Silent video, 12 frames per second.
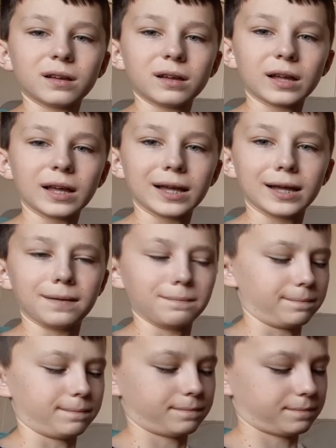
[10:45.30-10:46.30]

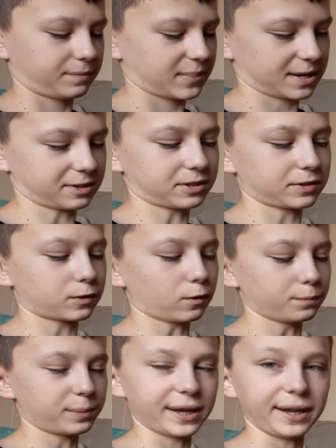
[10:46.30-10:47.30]
Has
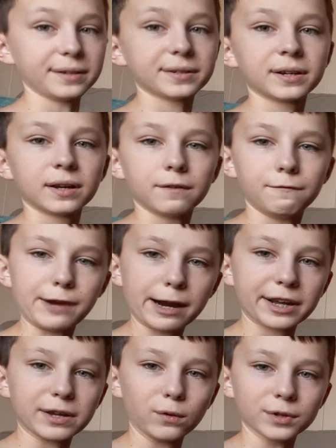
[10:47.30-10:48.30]
gold paint.
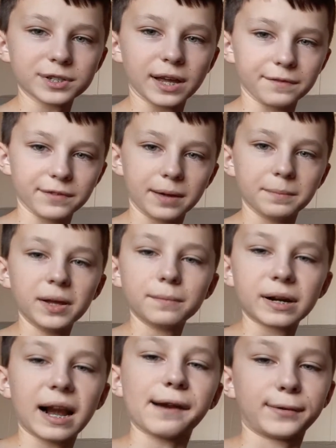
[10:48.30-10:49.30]
Very cool stuff.
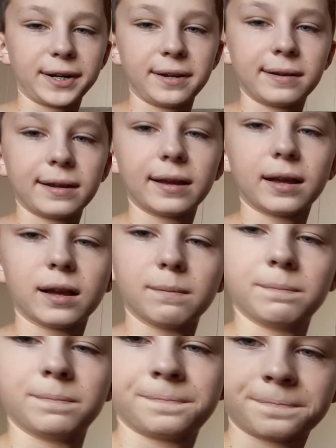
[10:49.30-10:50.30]
But anyway,
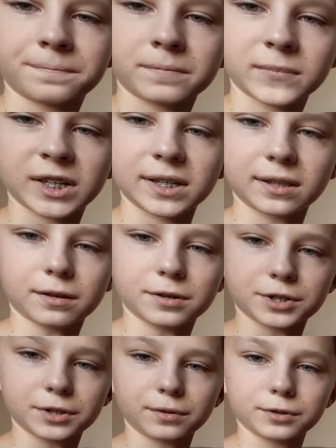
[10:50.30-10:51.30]

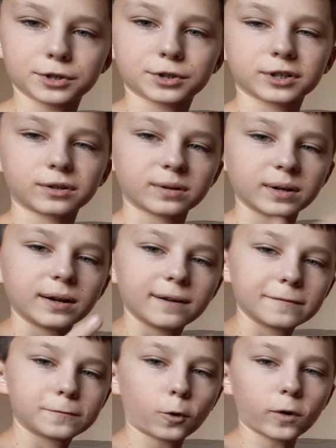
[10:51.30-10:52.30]
there's a little screw
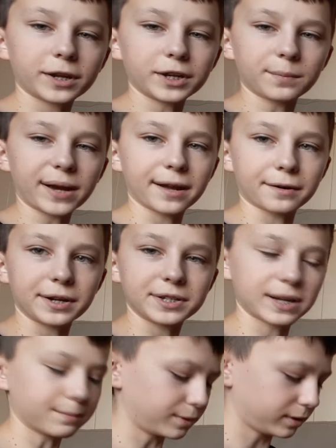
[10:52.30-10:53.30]
for your batteries.
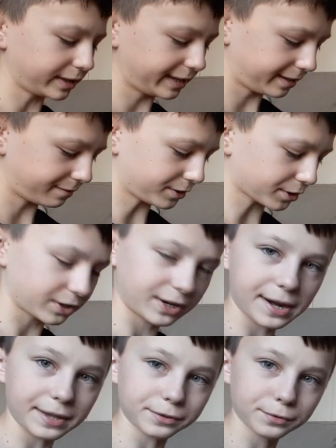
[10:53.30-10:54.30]
I believe you're going to
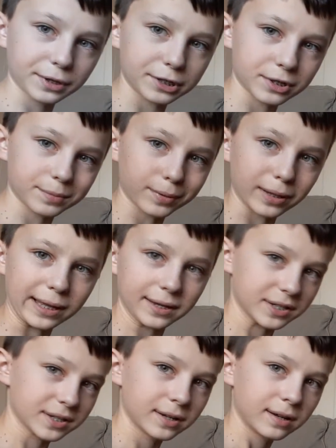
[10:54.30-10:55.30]
need 3
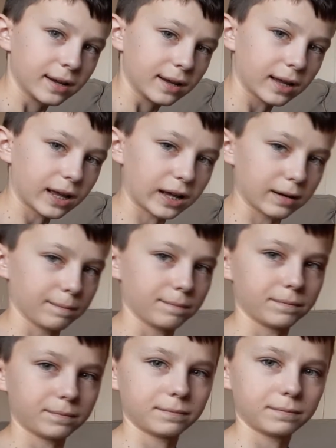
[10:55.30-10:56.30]
AAAs.
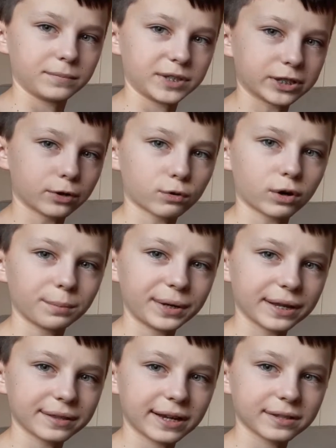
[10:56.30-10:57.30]
Don't quote me
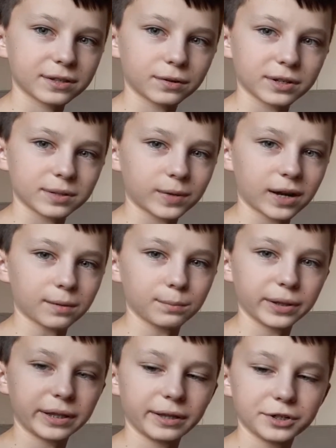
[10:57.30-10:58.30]
on that, though, because I'm not
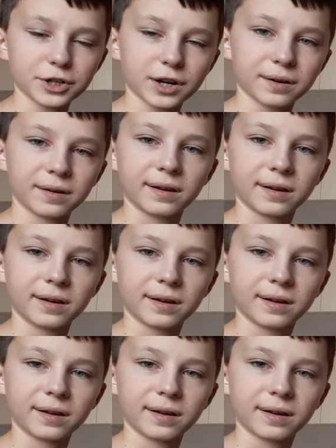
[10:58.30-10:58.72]
completely sure.